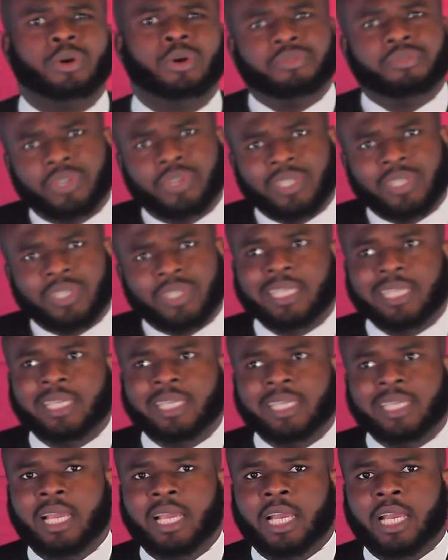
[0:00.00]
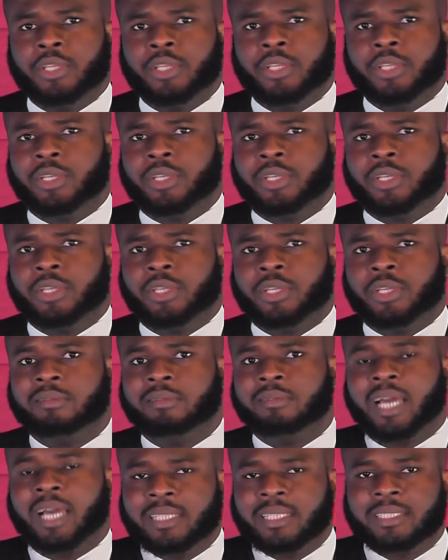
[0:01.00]
Obviously, you cannot,
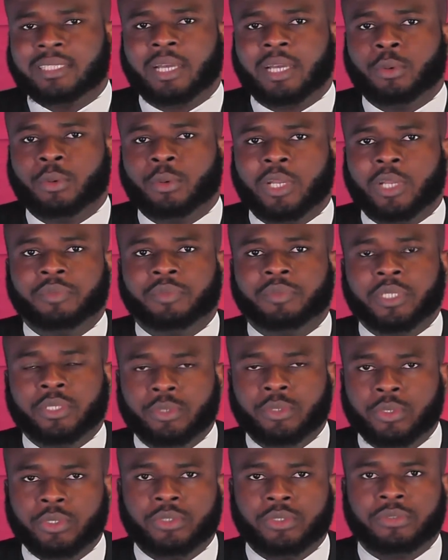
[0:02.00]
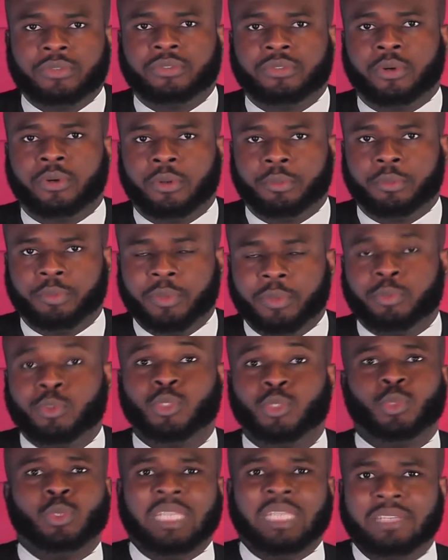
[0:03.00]
lands that would have been used for
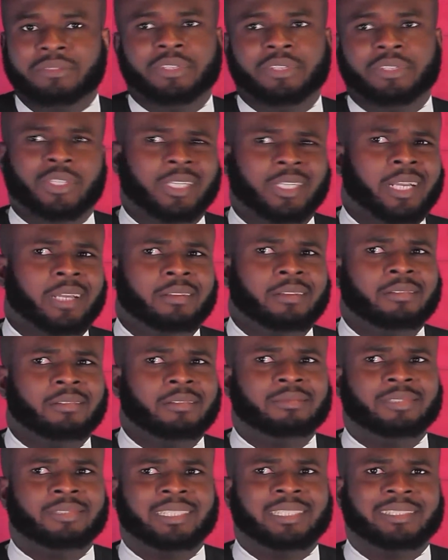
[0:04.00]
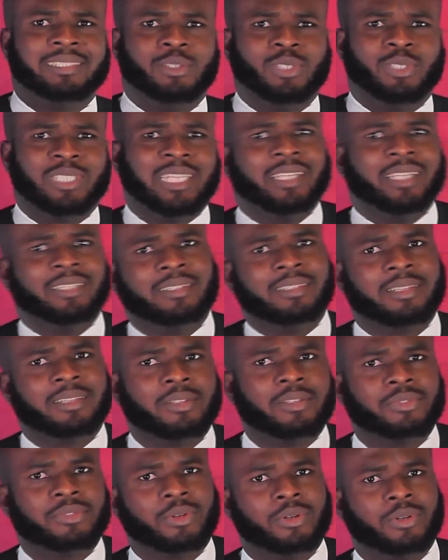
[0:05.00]
people to live in, you cannot, slate it
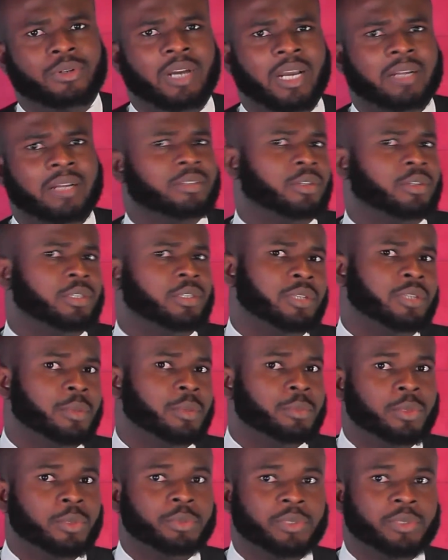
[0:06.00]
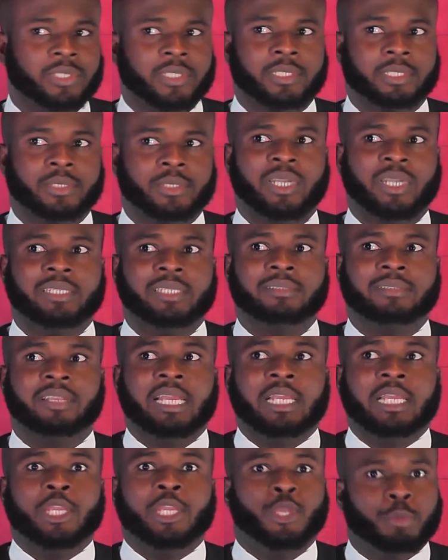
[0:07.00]
out for agricultural purposes when
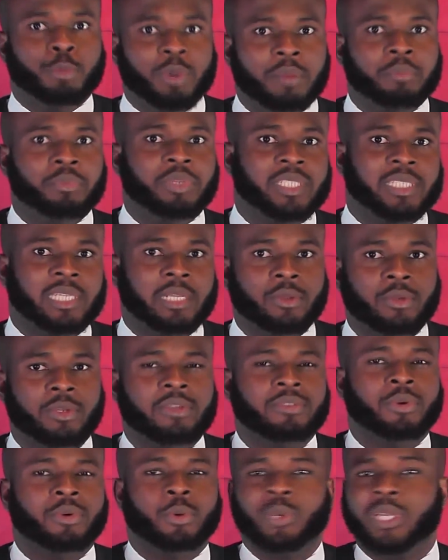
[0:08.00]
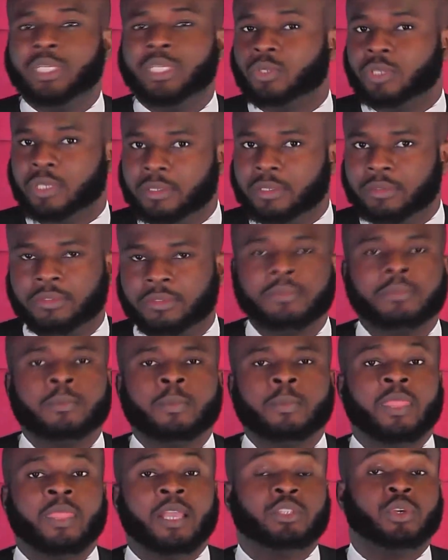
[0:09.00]
human beings are looking for where to live.
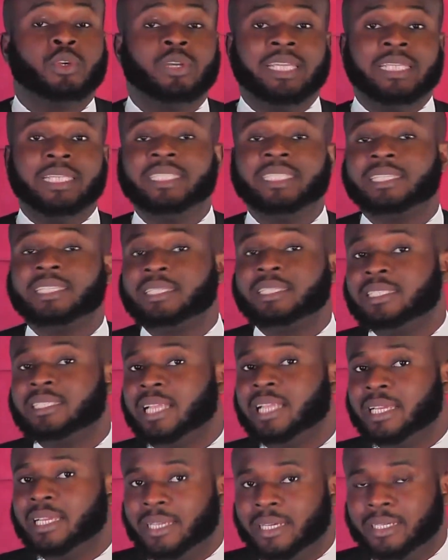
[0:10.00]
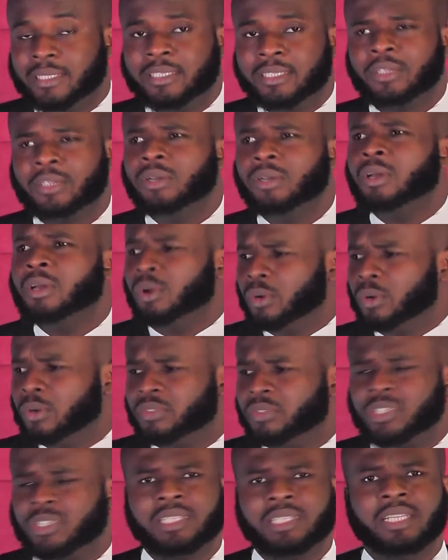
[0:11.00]
So in instances like that,
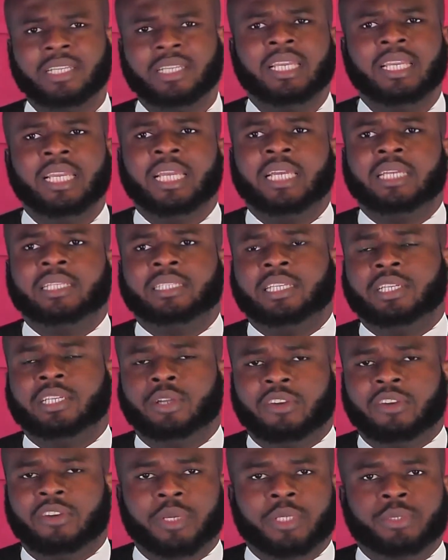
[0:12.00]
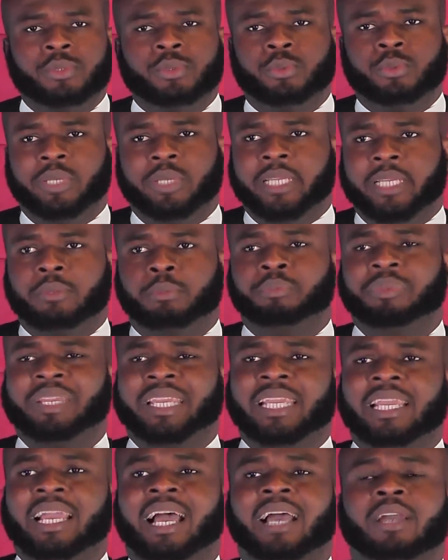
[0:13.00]
obviously the government
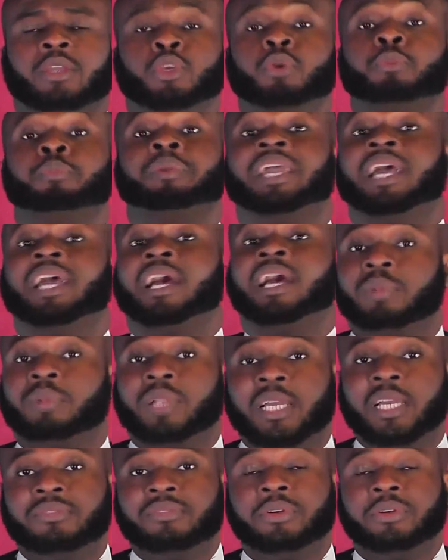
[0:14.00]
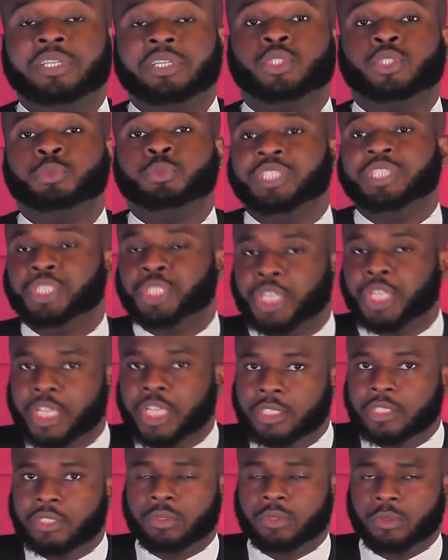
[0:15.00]
you may apply for it to be
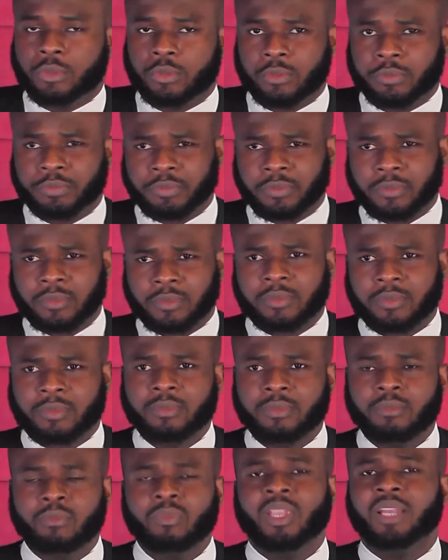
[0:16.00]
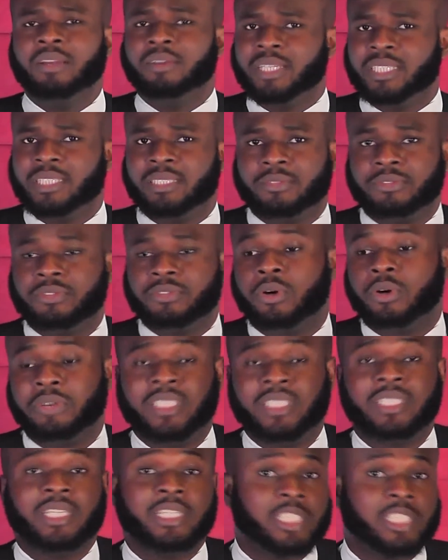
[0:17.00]
changed to for
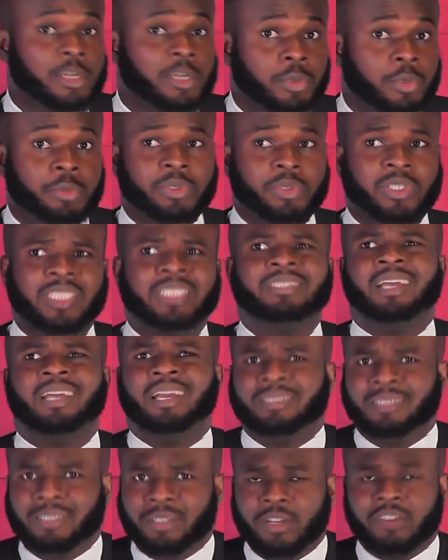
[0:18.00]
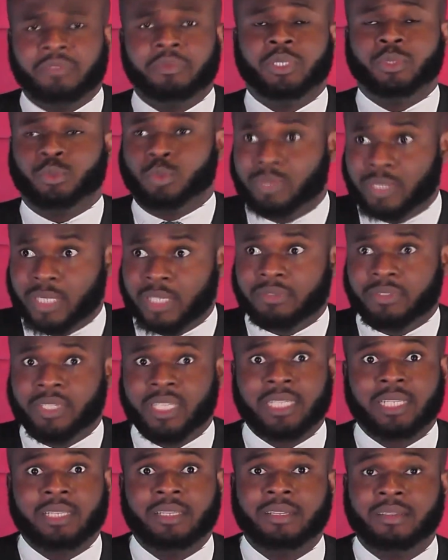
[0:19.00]
residential purposes, and the government will
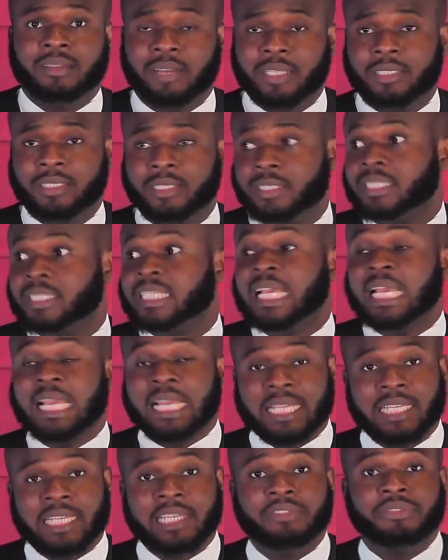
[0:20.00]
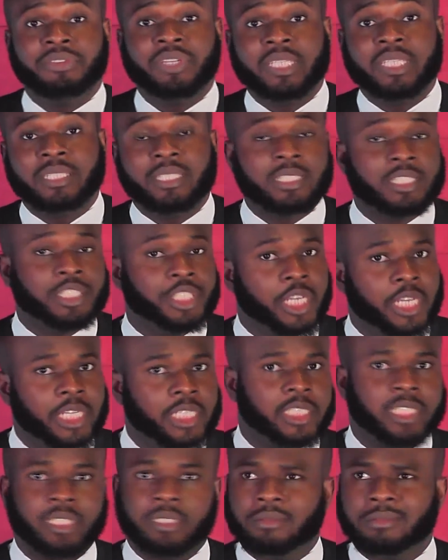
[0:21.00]
definitely grant it given the
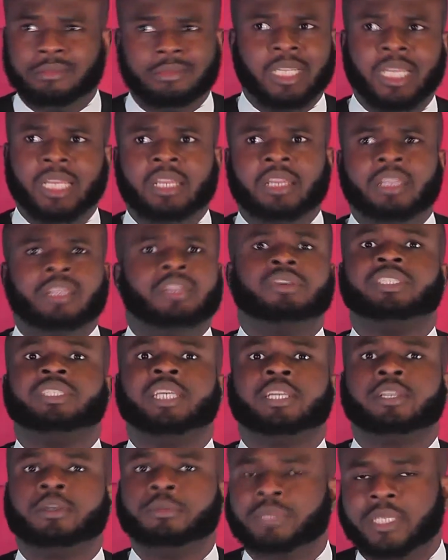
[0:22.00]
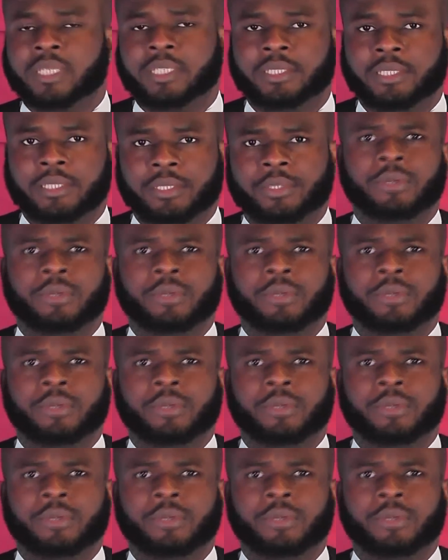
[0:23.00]
change in circumstances.